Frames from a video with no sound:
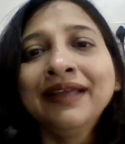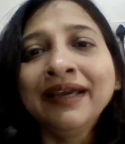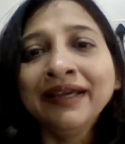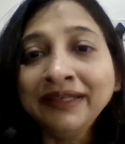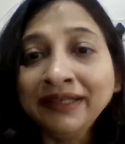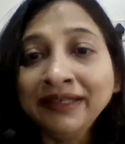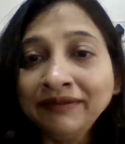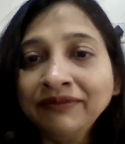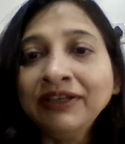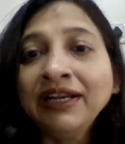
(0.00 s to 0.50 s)

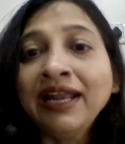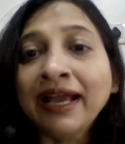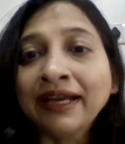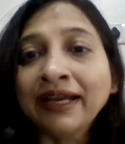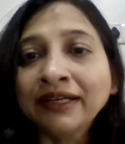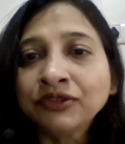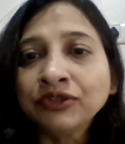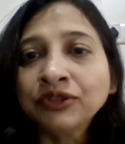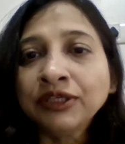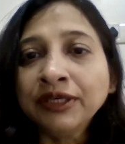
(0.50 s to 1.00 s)
then it
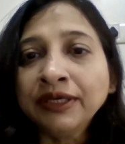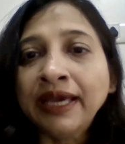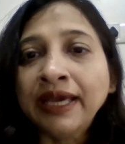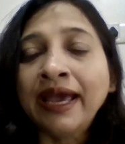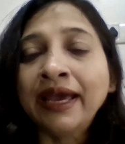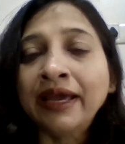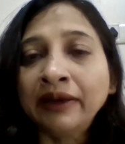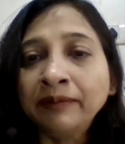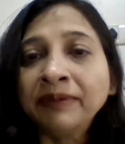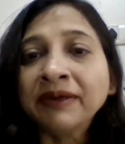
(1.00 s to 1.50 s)
will
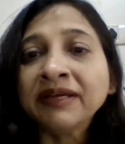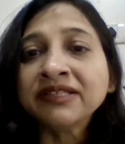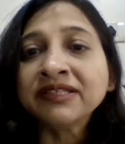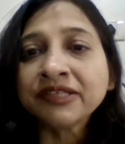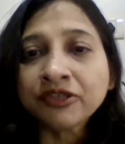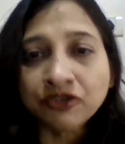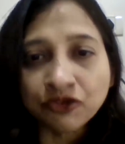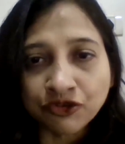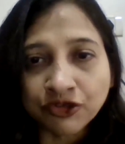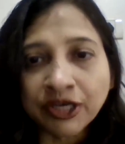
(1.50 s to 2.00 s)
actually help
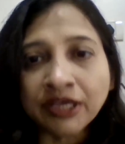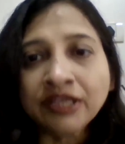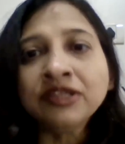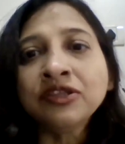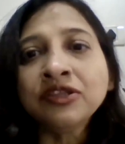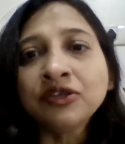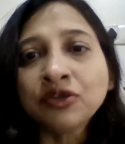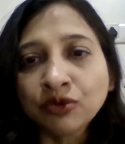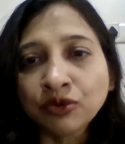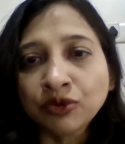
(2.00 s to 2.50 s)
as a
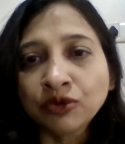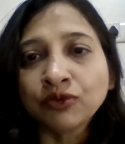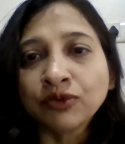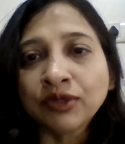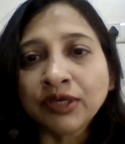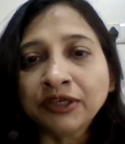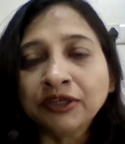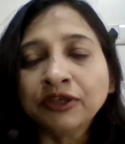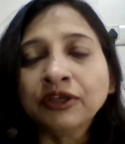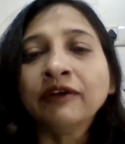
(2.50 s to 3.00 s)
strength to
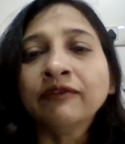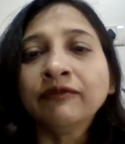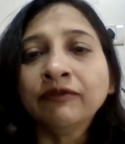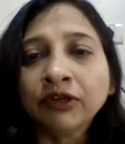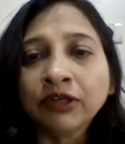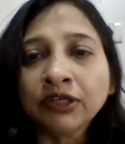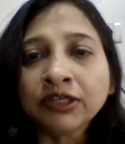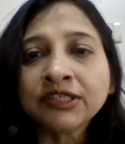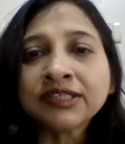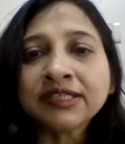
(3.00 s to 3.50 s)
you that you
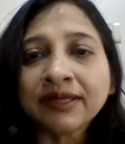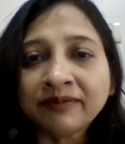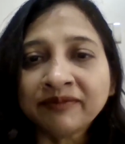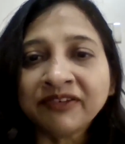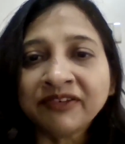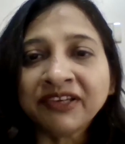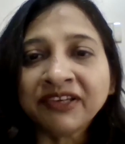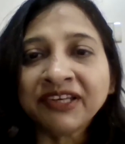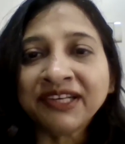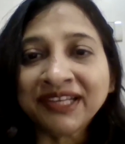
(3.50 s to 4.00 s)
have worked
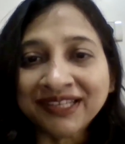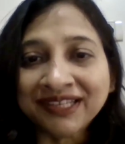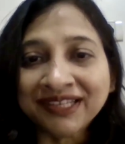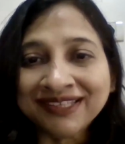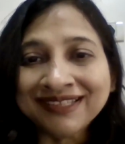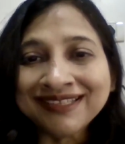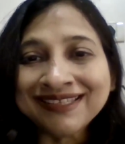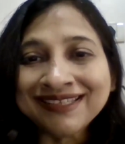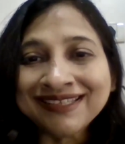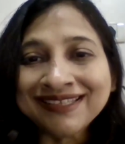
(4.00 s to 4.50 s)

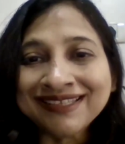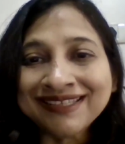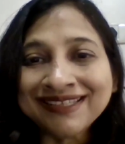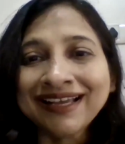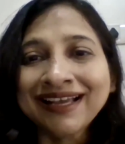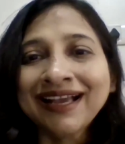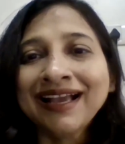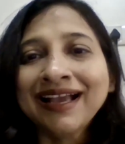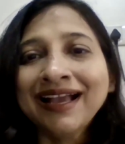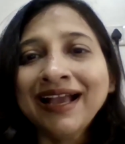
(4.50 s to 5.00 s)
somewhere
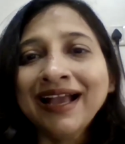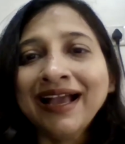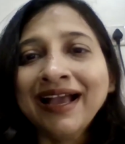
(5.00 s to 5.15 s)
else.